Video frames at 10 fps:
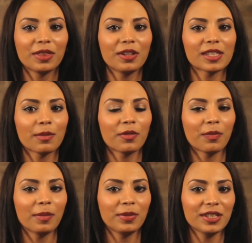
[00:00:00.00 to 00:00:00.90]
with you some of
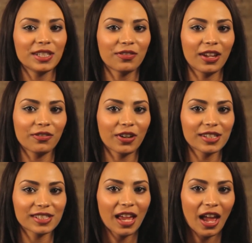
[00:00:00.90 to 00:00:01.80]
my beauty
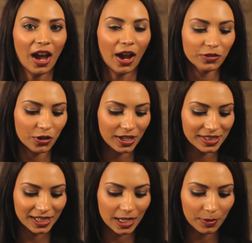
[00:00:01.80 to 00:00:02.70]
favourites. I've tried
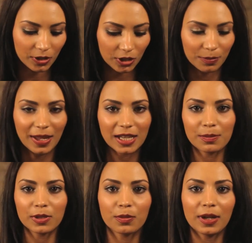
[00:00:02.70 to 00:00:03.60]
to keep a good mix
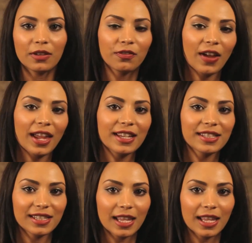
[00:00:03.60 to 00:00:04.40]
between face,